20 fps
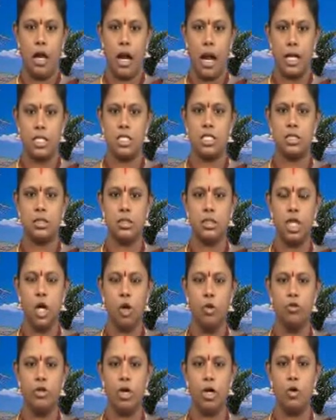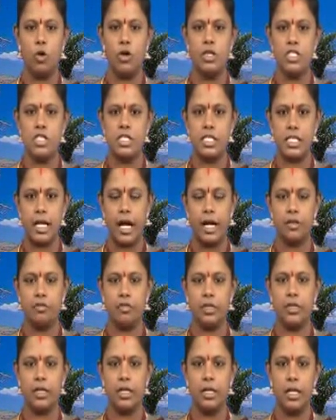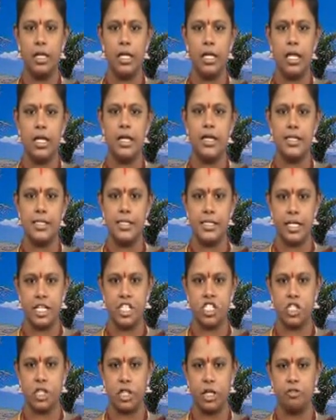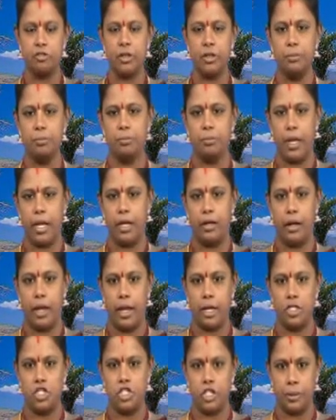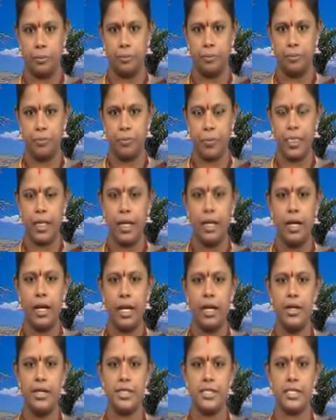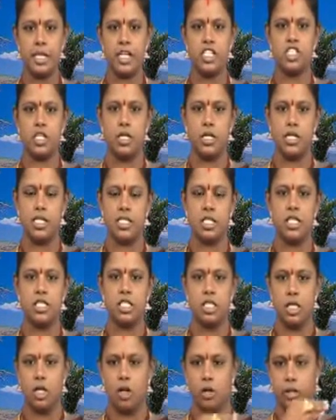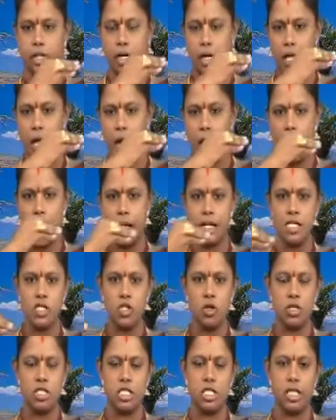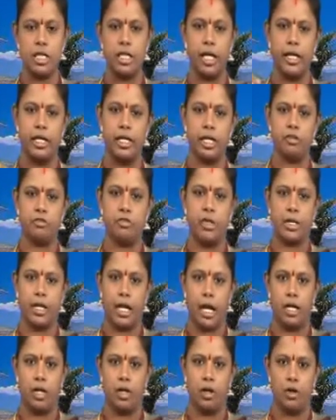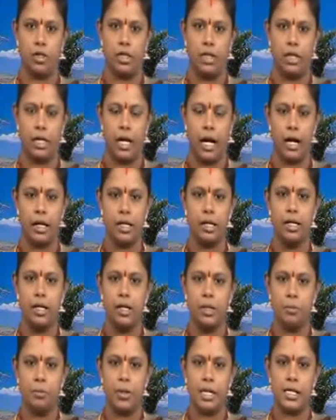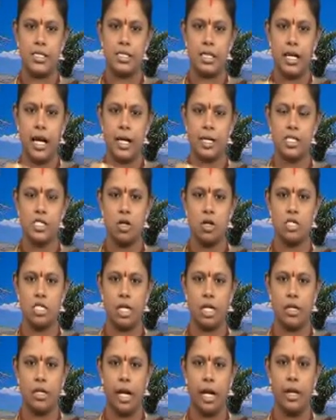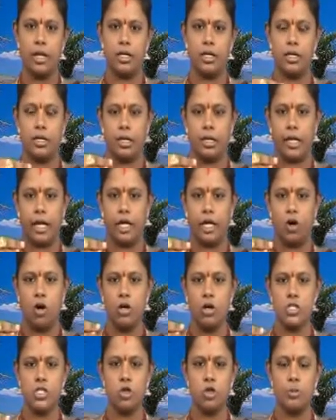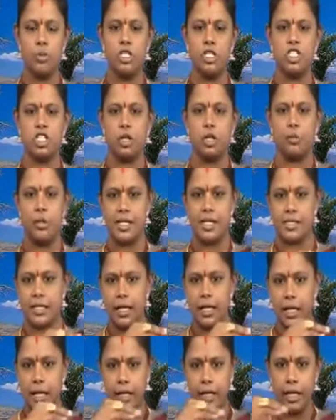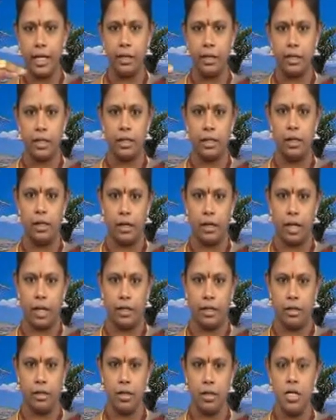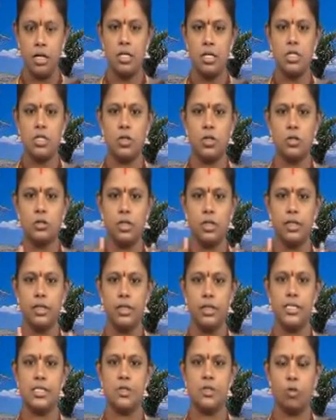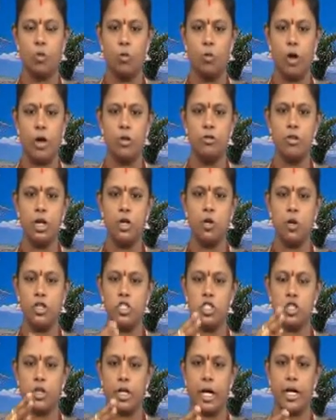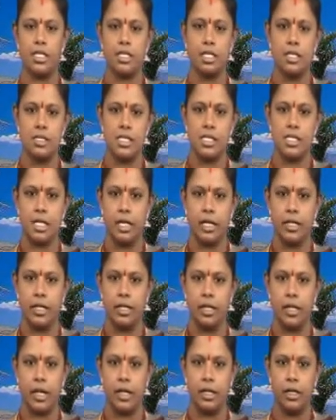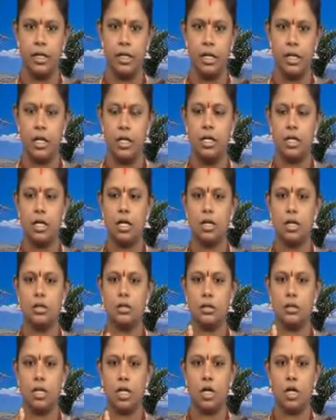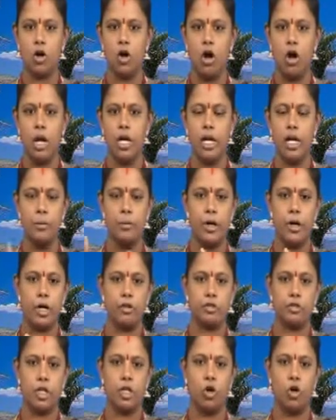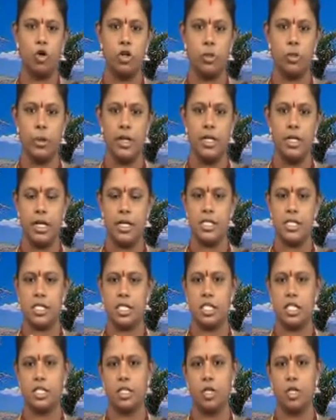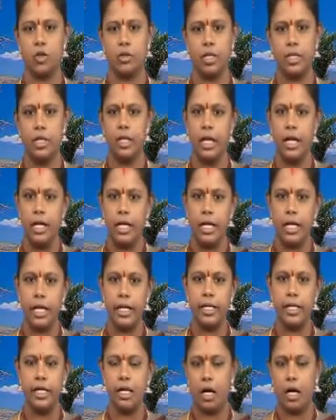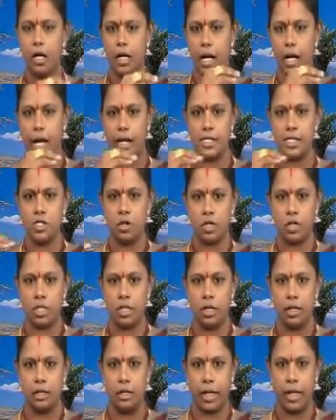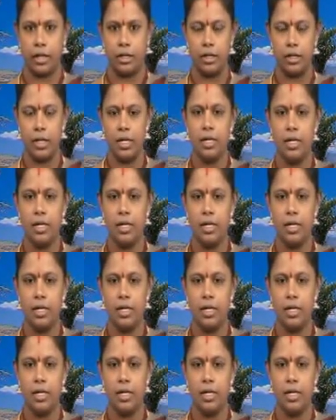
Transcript: And now we are going to start with the leading section of the main entry. Leading section is written on the horizontal line of the cataloging card, because a horizontal line can also be termed as a leading line. So in this, what we are going to write in this leading line? The call number of the document is written on the leading or horizontal line.